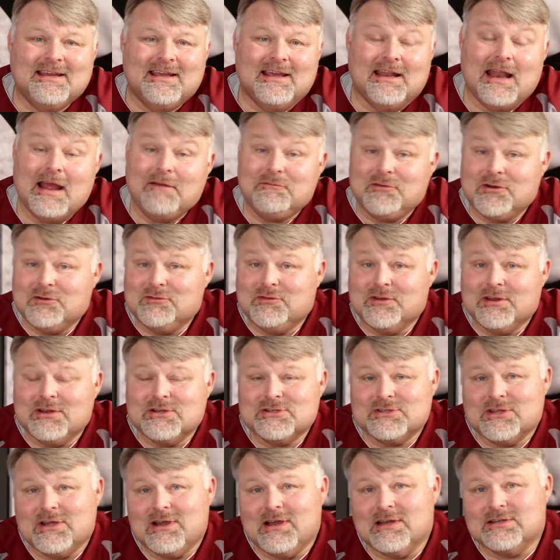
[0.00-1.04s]
And after he
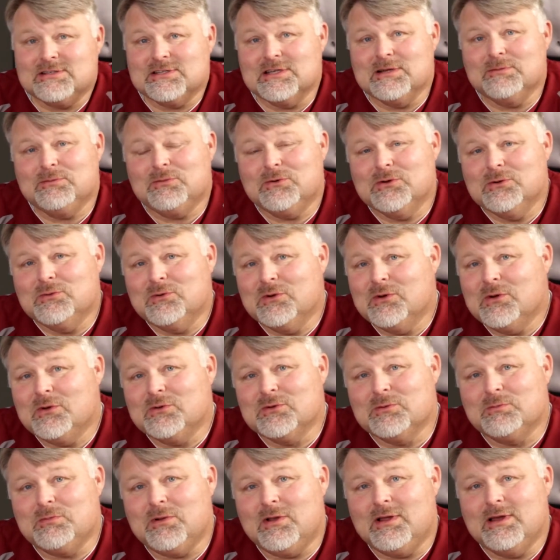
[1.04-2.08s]
finished there at Temple, he went on
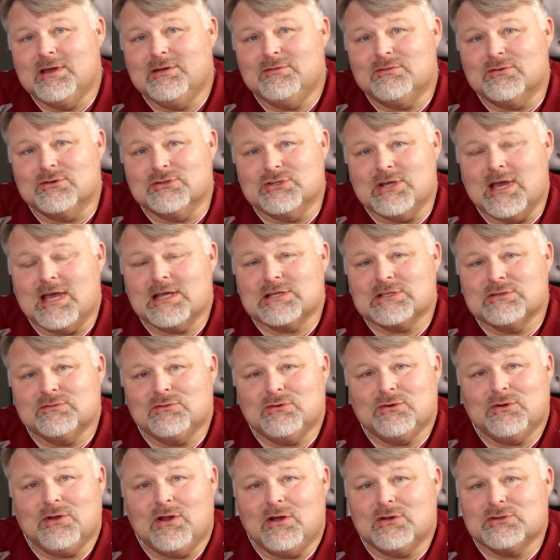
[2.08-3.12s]
to play for
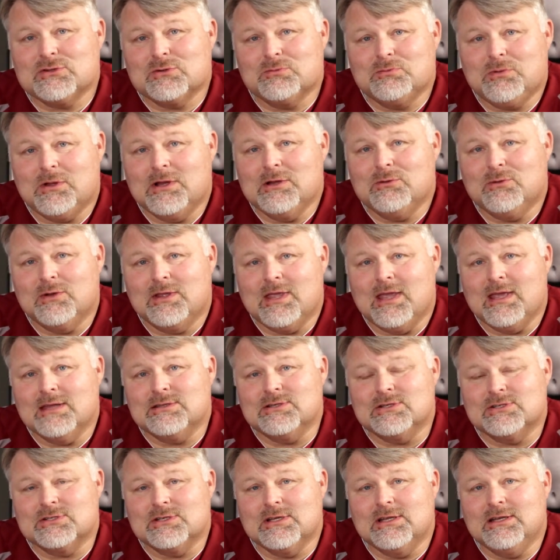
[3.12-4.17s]
Jacksonville, also played with
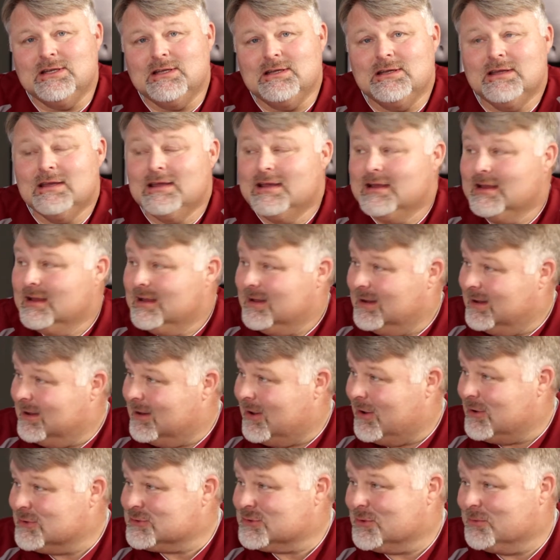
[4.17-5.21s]
Kansas City,
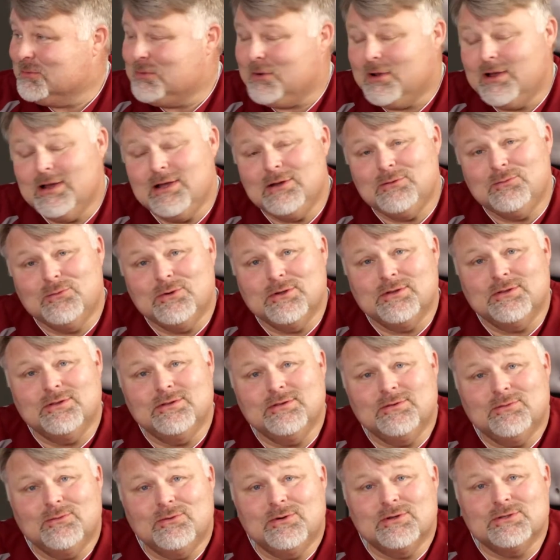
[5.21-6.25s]
and also played with
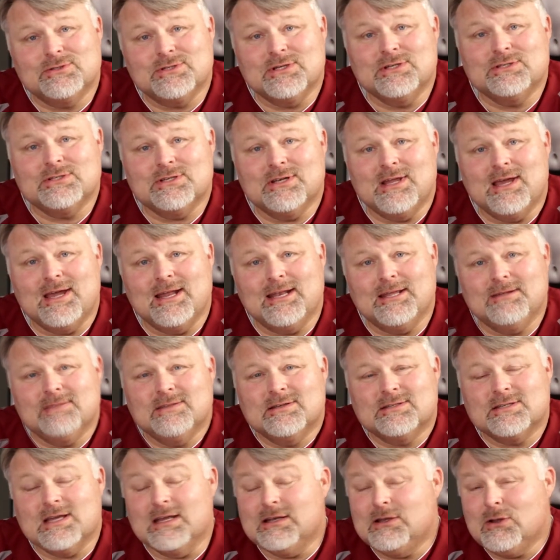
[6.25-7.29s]
Cincinnati.
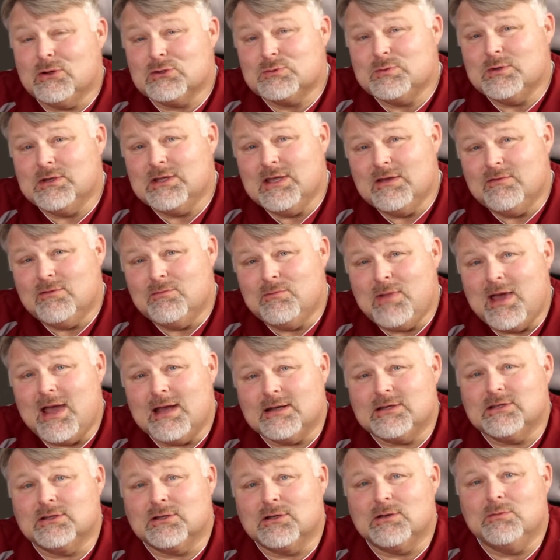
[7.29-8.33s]
Santo's been giving
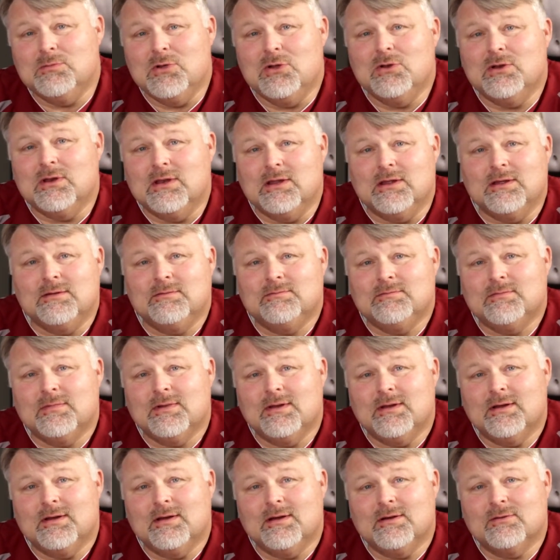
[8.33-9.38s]
back to the community
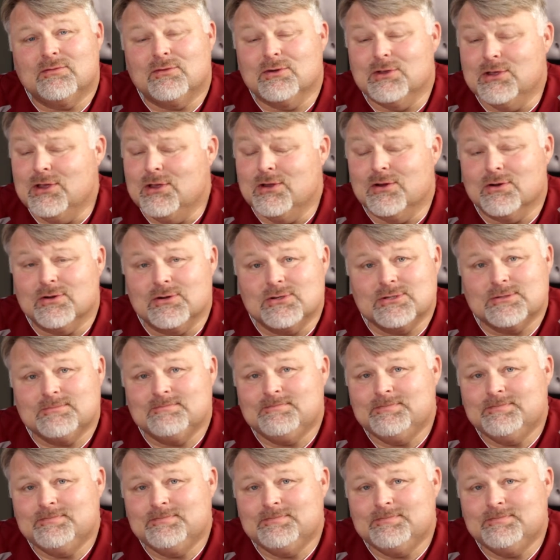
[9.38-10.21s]
for years.